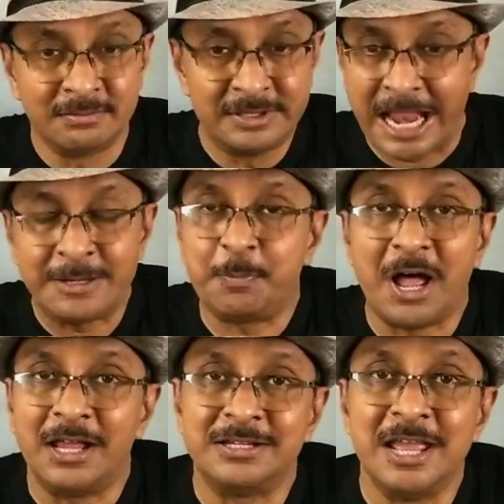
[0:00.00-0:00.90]
that
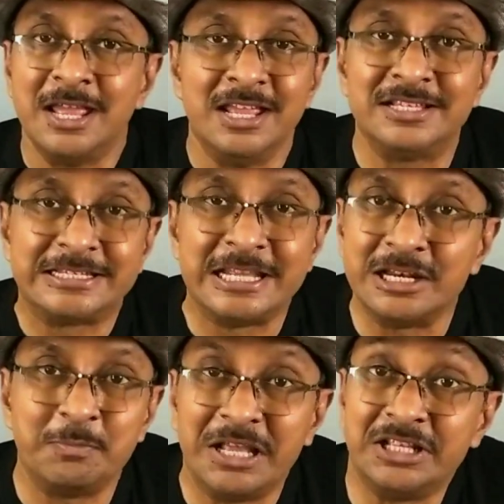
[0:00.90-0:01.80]
part is
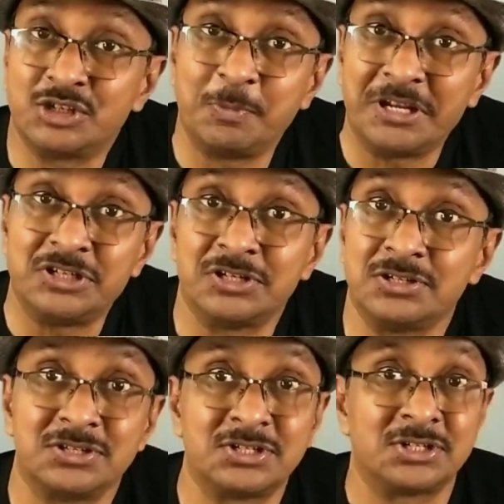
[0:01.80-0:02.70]
done by the
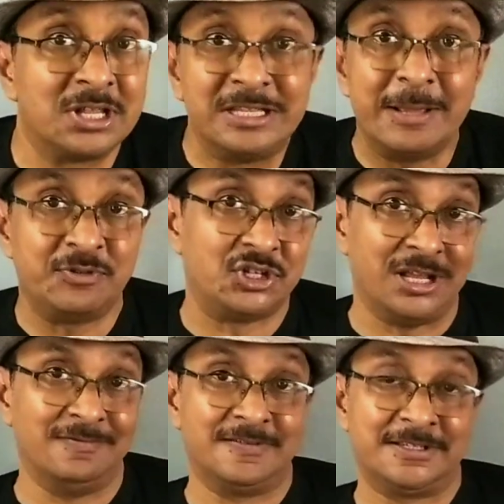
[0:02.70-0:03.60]
spectators
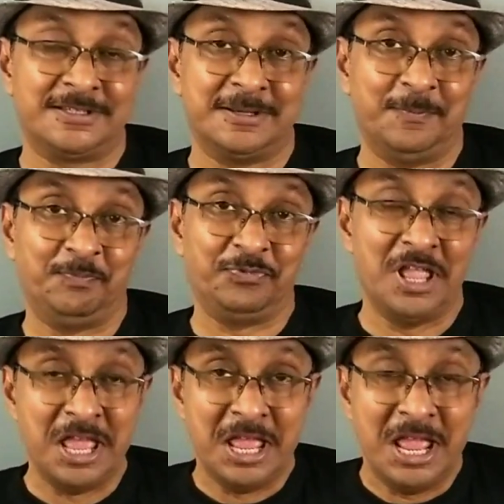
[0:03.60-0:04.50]
themselves.
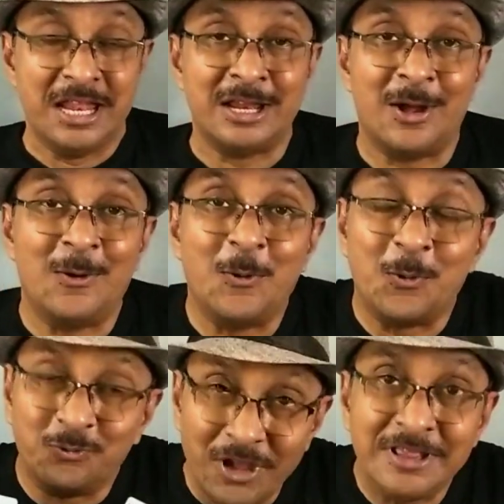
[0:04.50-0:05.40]
Now,
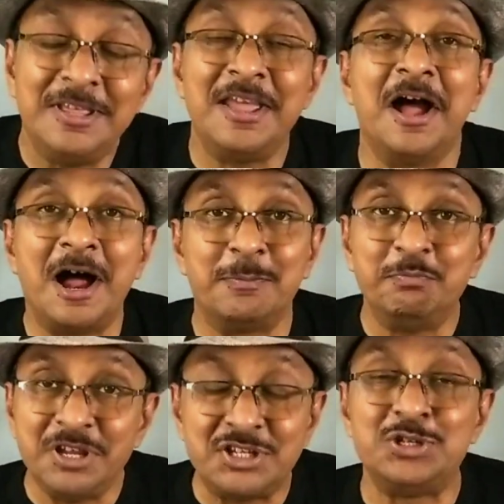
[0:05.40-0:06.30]
when they are
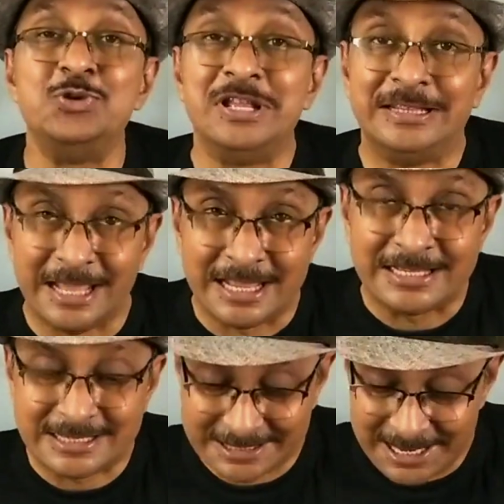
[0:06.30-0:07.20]
busy doing
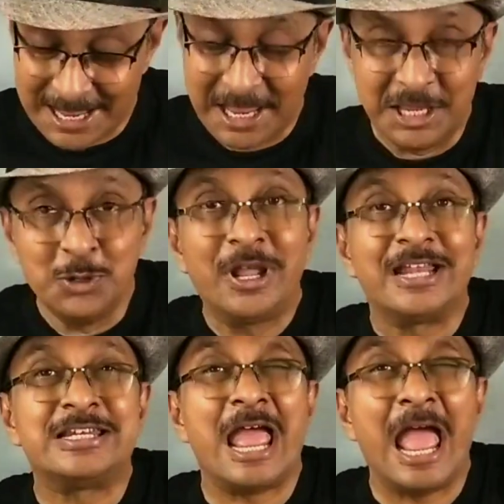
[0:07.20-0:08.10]
this, you
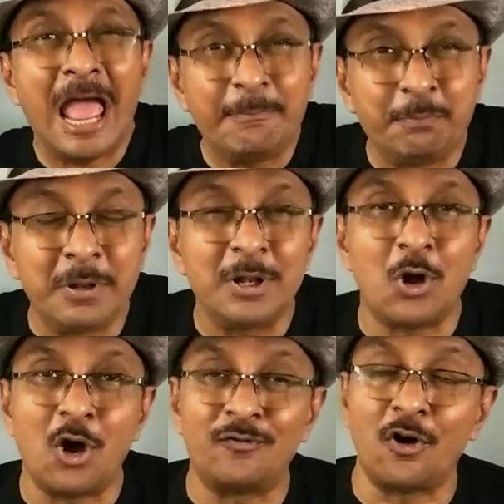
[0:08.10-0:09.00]
get
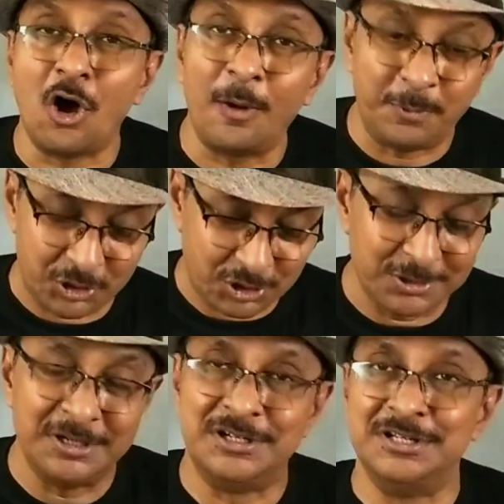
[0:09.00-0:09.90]
ample of
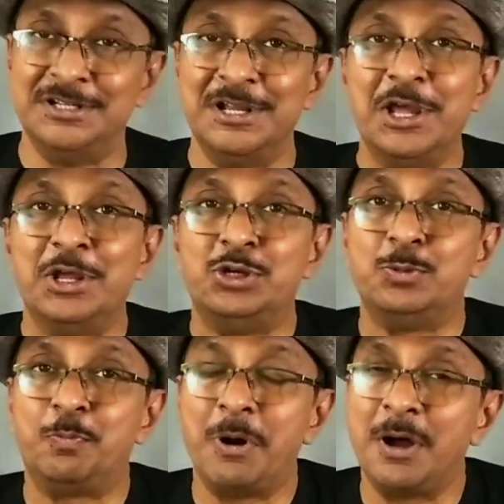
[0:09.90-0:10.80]
opportunity
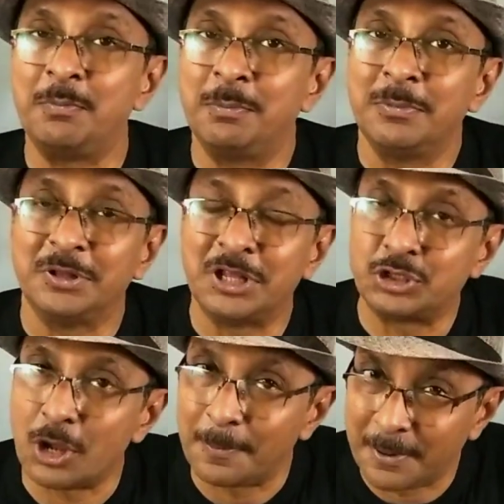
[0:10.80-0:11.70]
to palm the
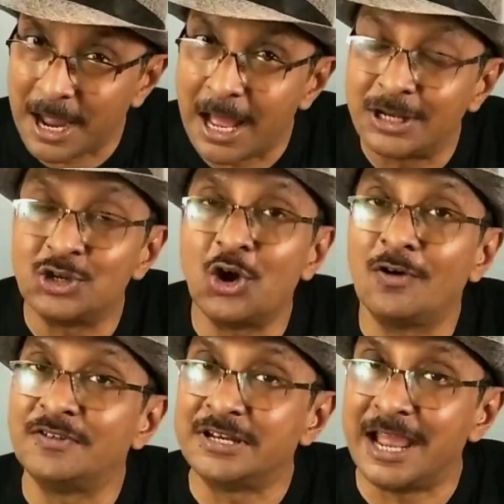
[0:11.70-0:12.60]
top card
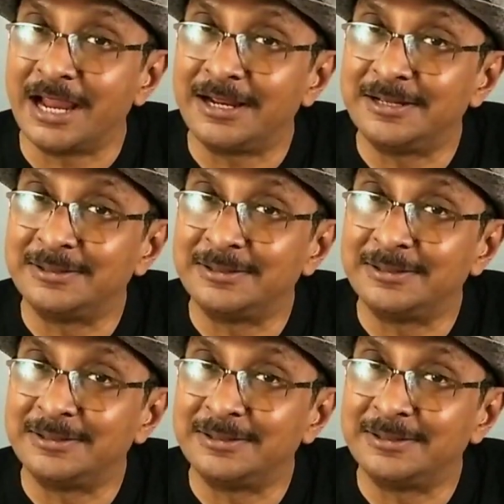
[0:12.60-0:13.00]
of the deck.